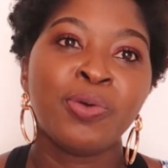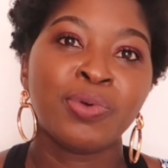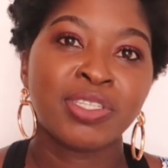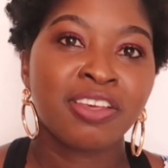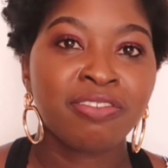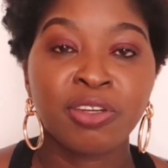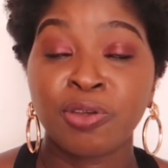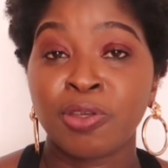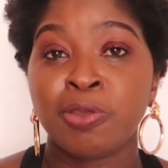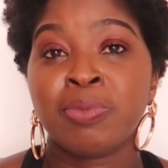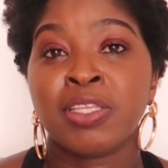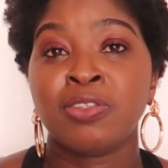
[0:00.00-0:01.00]
whatever
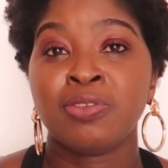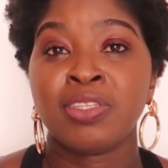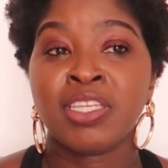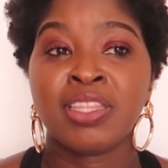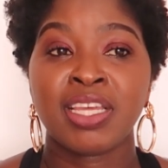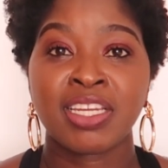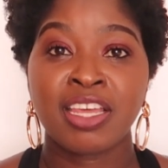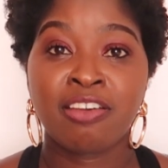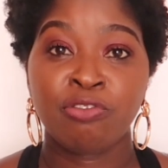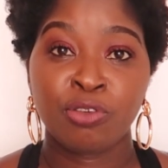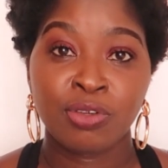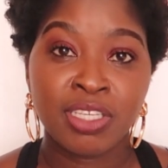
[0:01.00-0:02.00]
documents you need that
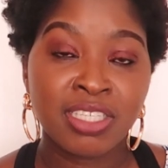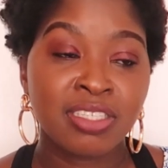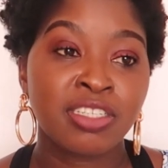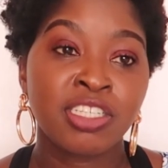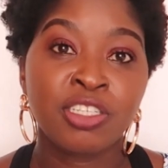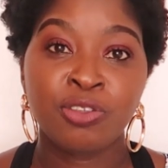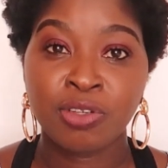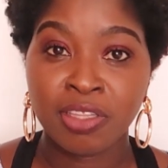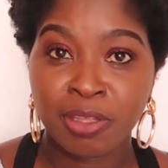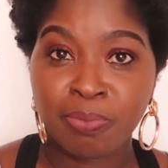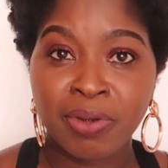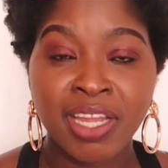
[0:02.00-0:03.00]
have your history
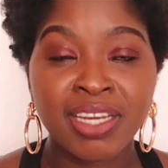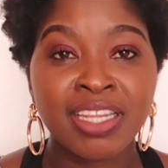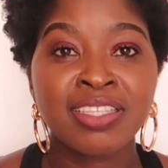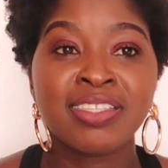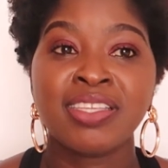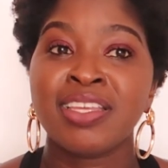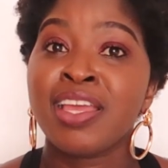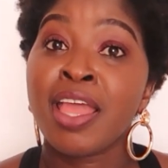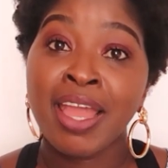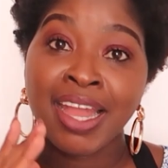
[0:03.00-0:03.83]
during the pregnancy.